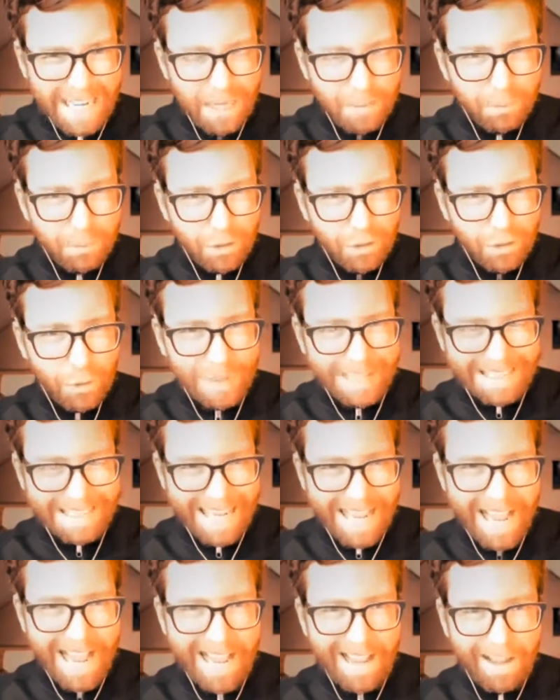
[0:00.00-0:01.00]
able to
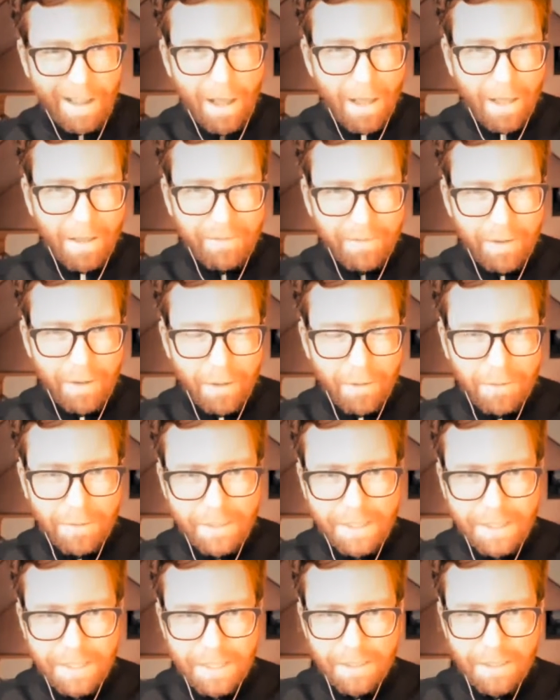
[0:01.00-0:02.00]
attack
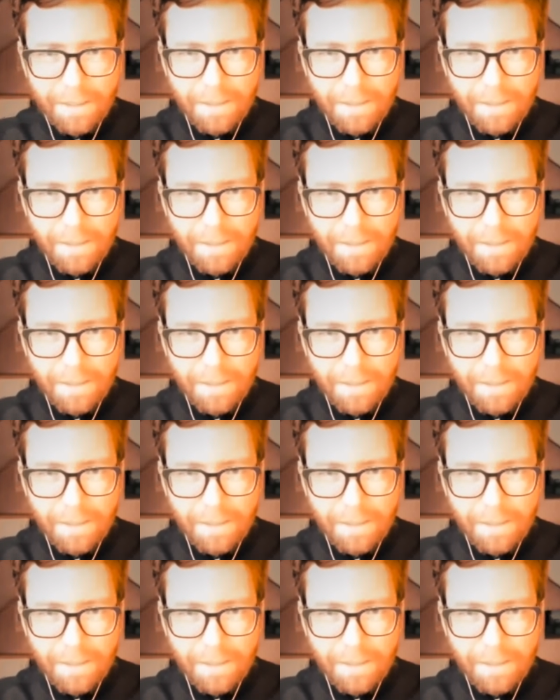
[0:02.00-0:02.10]
iPhones?